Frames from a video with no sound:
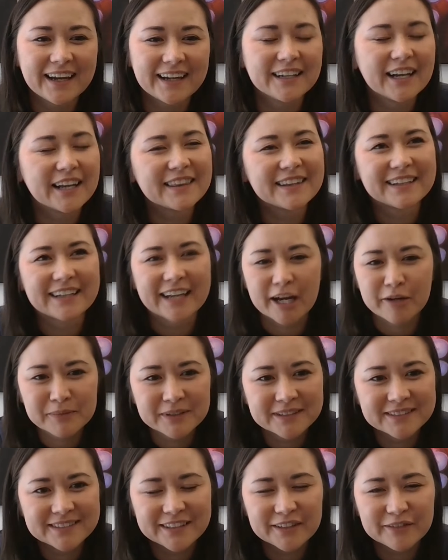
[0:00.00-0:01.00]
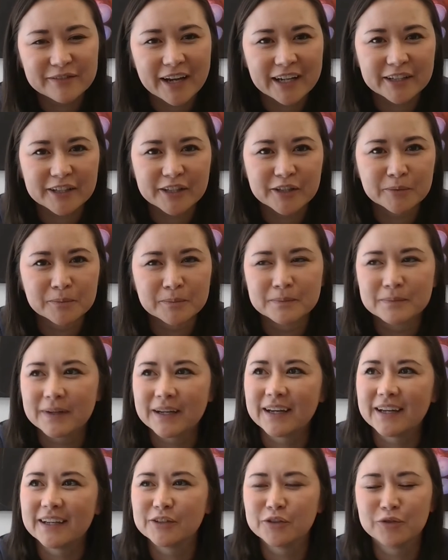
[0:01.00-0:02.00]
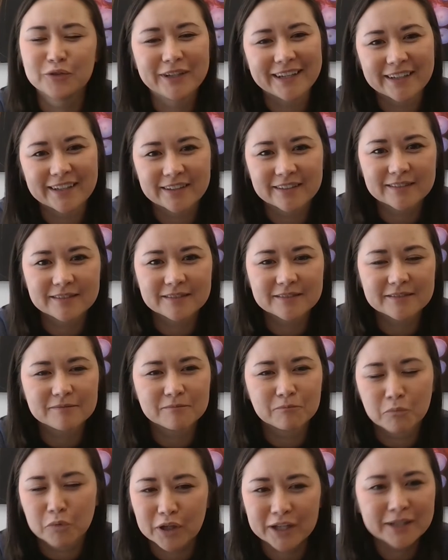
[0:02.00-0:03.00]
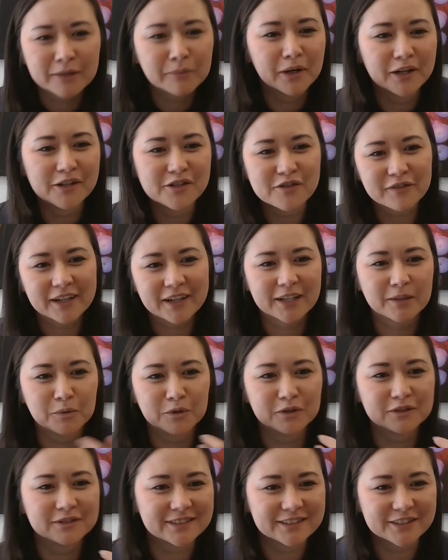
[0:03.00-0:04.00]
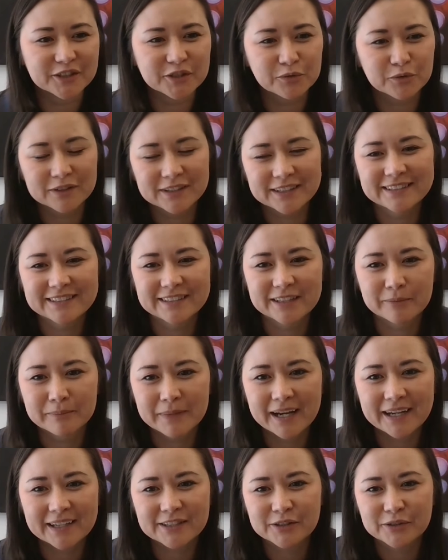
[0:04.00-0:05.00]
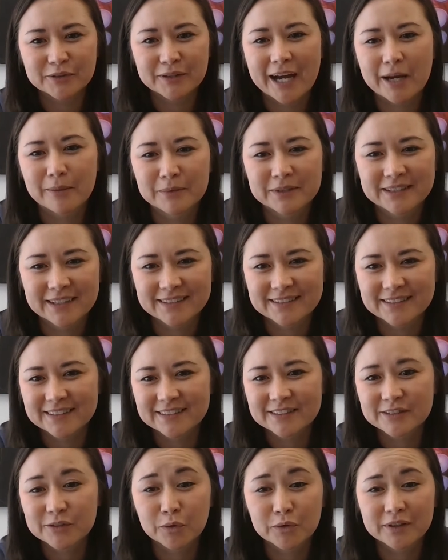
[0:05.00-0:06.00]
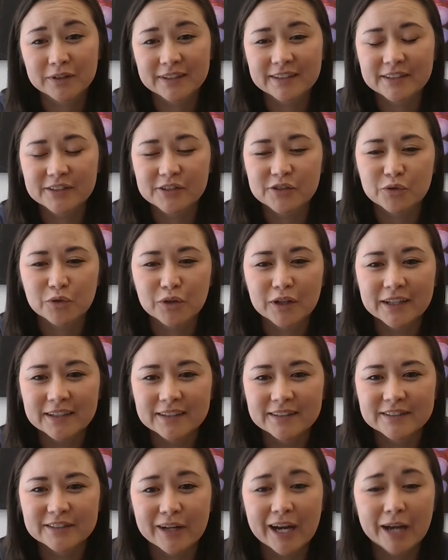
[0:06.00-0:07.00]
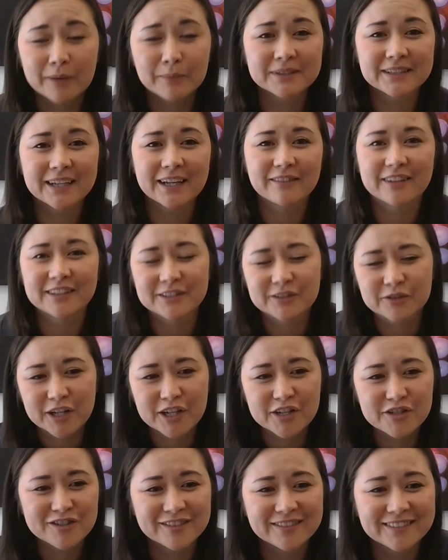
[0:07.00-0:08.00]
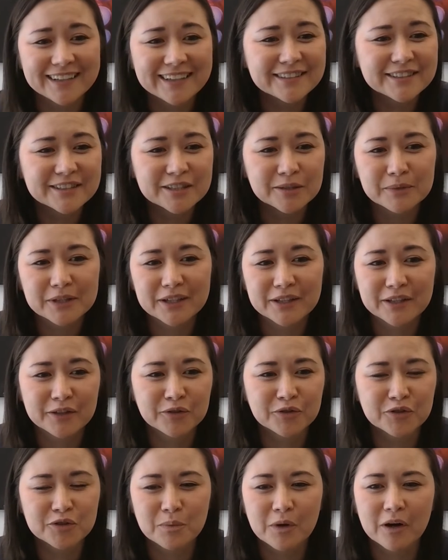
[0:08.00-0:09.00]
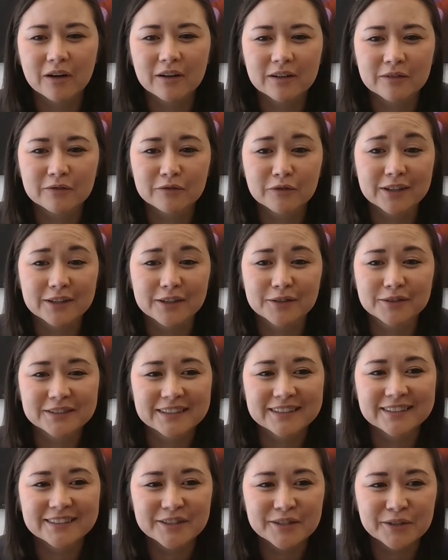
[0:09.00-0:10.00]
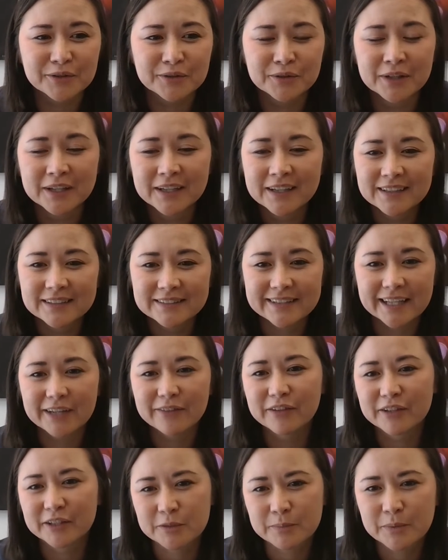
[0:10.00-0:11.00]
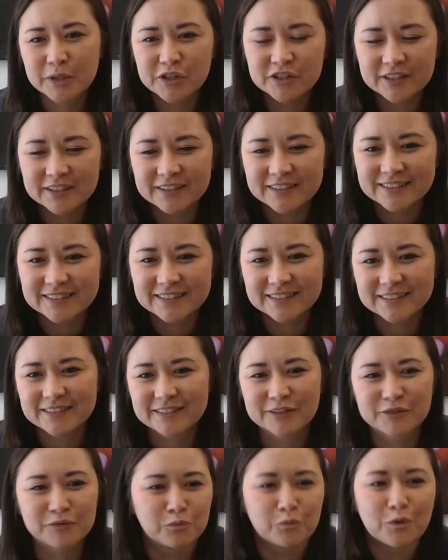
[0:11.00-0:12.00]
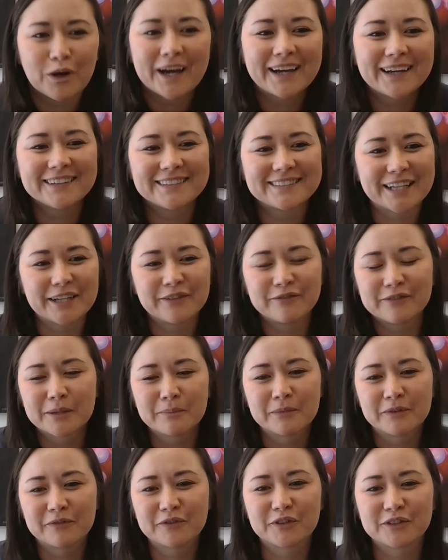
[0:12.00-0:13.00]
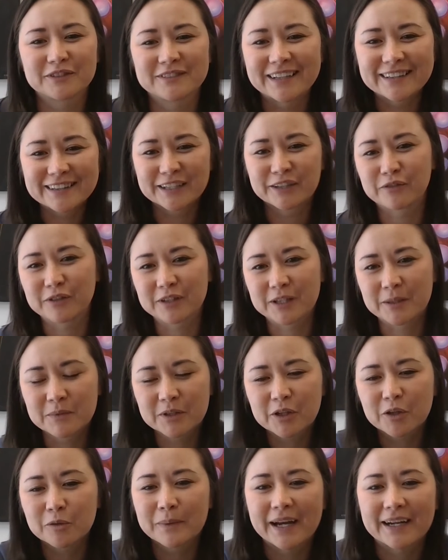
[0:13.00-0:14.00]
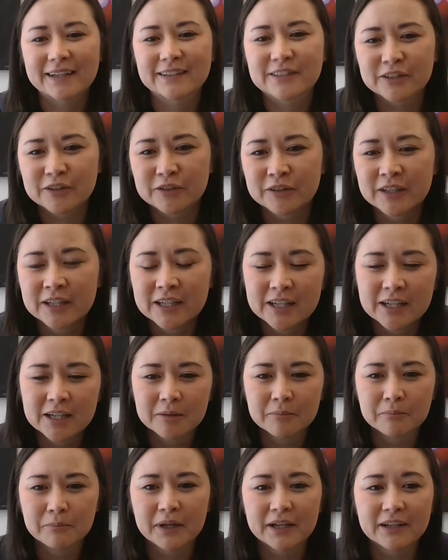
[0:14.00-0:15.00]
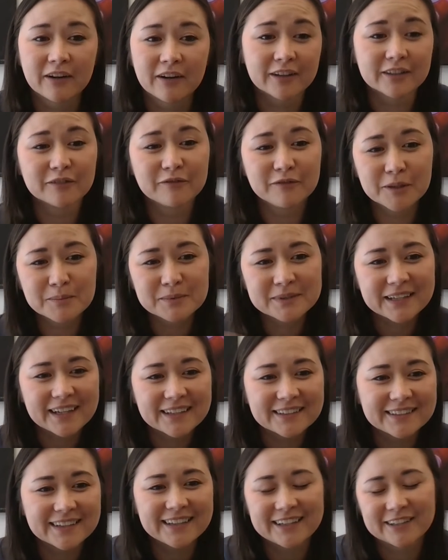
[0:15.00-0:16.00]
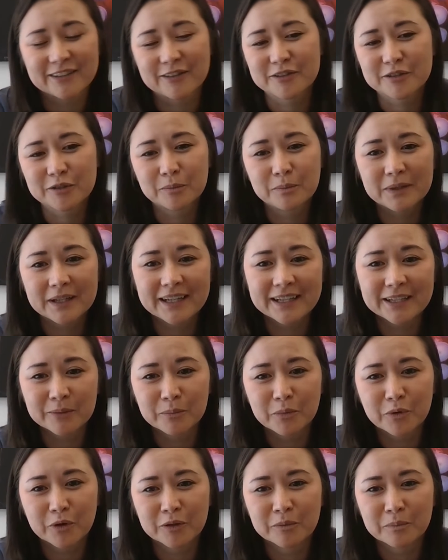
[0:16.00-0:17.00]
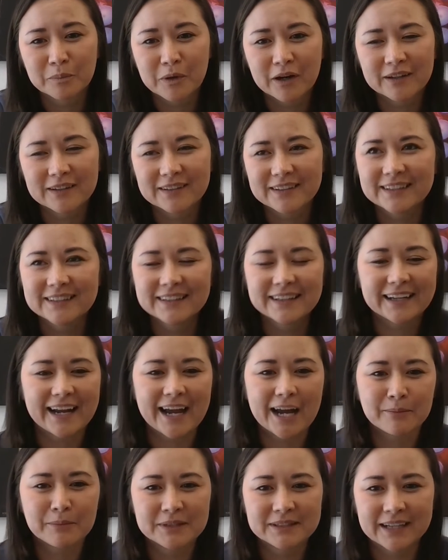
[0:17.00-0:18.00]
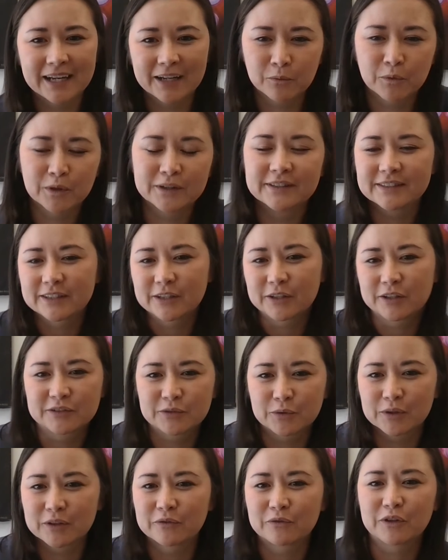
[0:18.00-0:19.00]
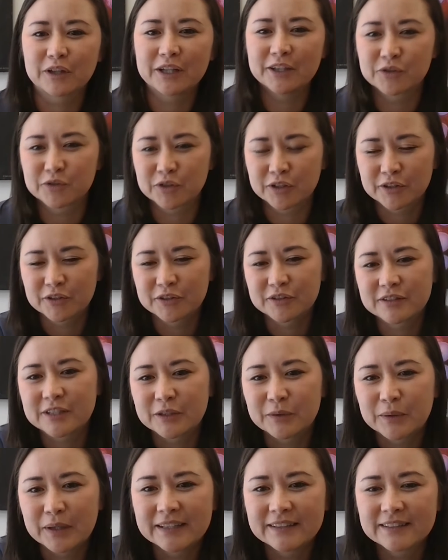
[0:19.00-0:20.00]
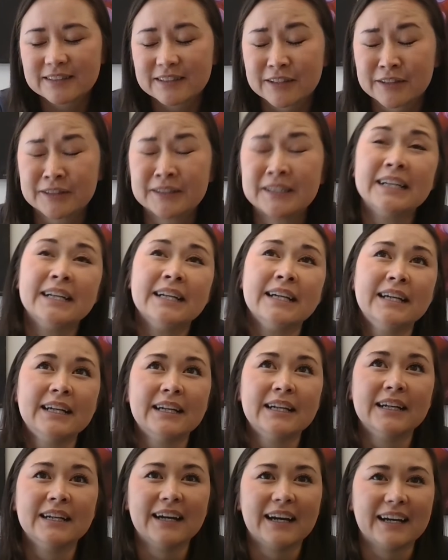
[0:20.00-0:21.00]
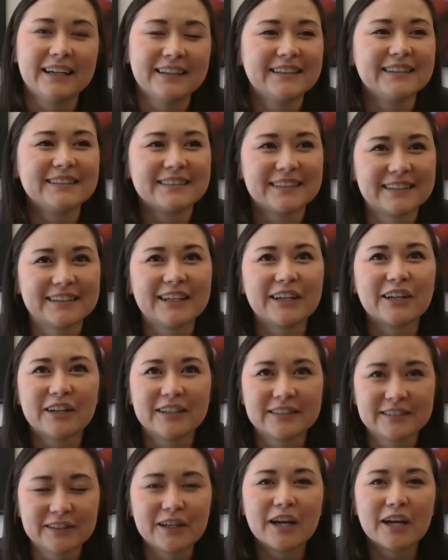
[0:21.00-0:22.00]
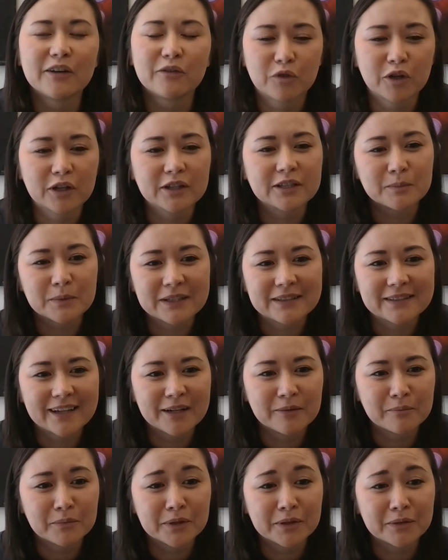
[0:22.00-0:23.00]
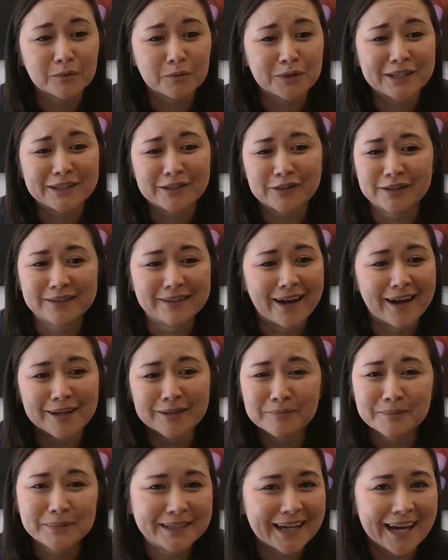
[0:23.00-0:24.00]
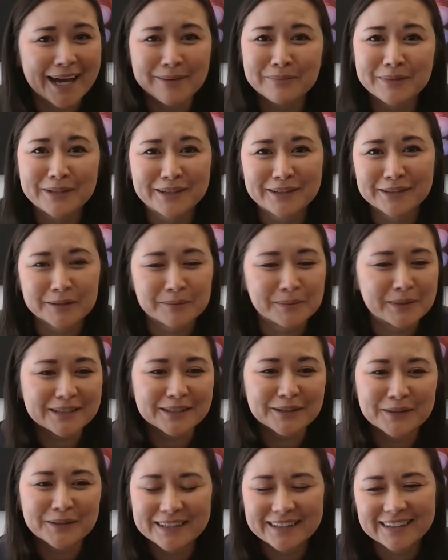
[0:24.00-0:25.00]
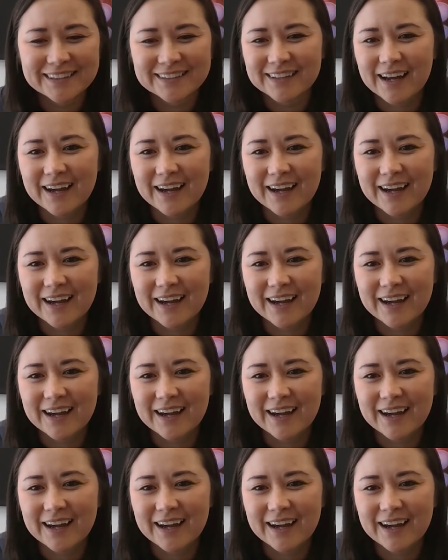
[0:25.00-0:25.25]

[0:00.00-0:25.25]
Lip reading: Nothing happens in a vacuum, and you can't breed a bunch of animals and just release them back to a habitat that's totally destroyed. And so habitat restoration needs to be a huge part of what goes into saving a species. Why save them if there's nothing for them to go back to? But on the flip side, they can also play an important part in that habitat once they're sort of reintroduced to it. So I think that there is a lot of work to be done, but we could not be happier to be doing it.